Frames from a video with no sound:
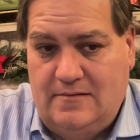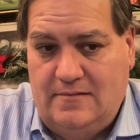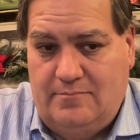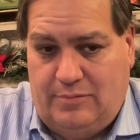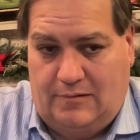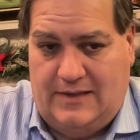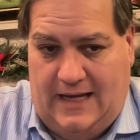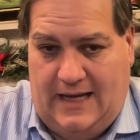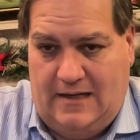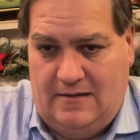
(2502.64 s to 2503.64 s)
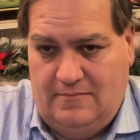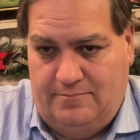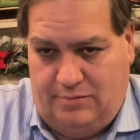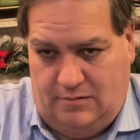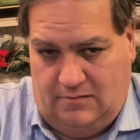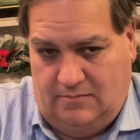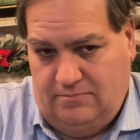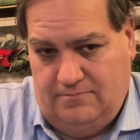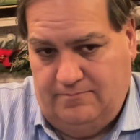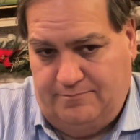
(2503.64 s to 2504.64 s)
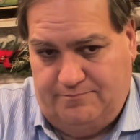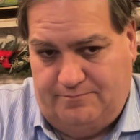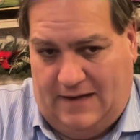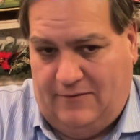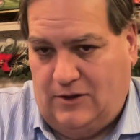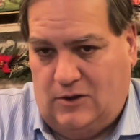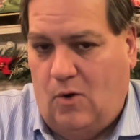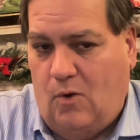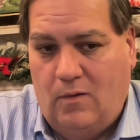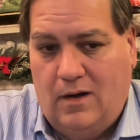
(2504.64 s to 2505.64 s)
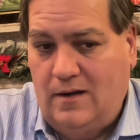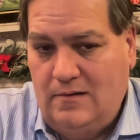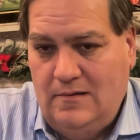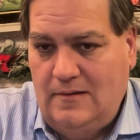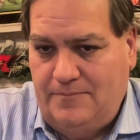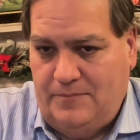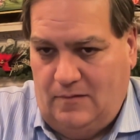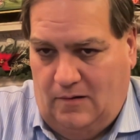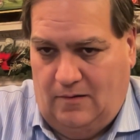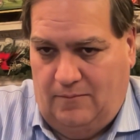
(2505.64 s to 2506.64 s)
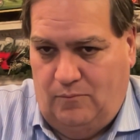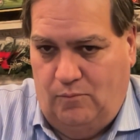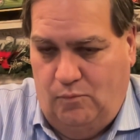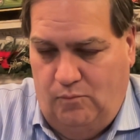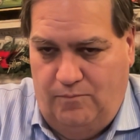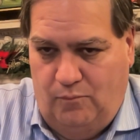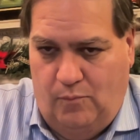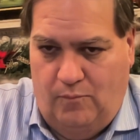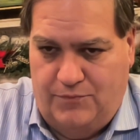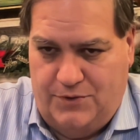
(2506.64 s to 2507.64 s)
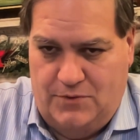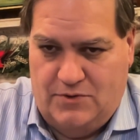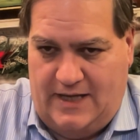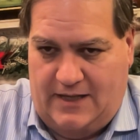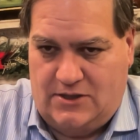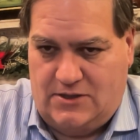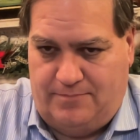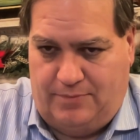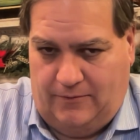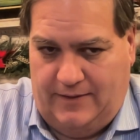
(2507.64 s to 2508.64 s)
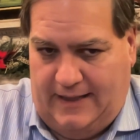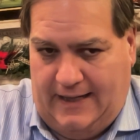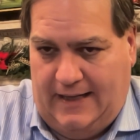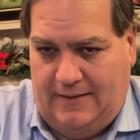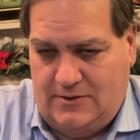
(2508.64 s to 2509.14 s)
per day per pound of coal, or 2 cents per day